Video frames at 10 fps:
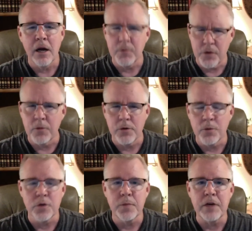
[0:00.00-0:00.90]
So
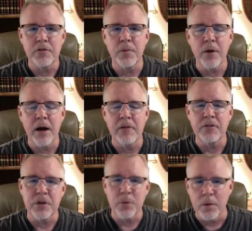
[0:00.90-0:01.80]
to respect your
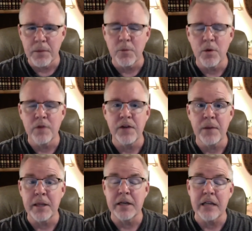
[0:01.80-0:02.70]
privacy, it will be one
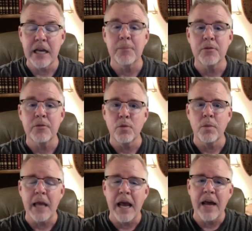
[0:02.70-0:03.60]
family at a time, but you will
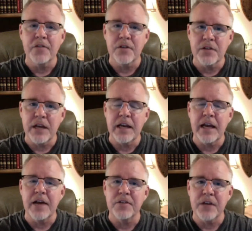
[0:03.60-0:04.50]
be asked to stand
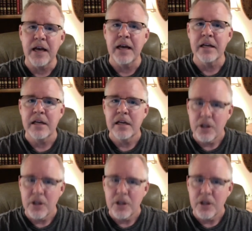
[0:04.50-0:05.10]
outside.